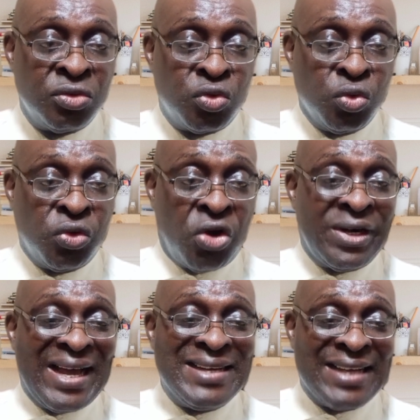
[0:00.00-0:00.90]
to
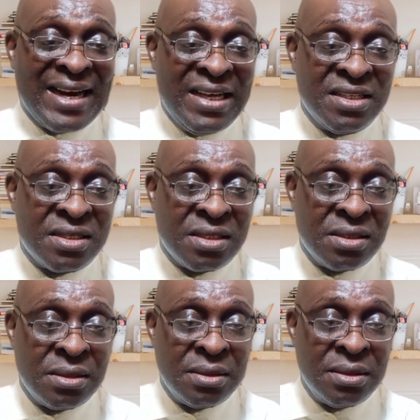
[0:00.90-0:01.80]
non-Nigerians
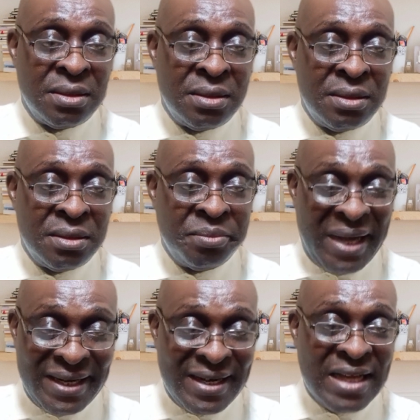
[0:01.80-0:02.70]

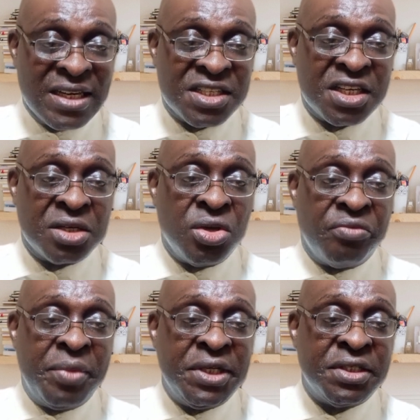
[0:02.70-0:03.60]
by the Niger State
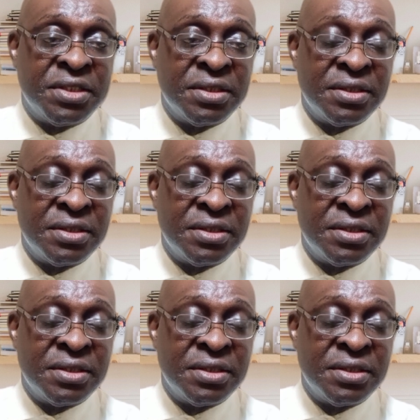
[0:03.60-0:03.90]
government.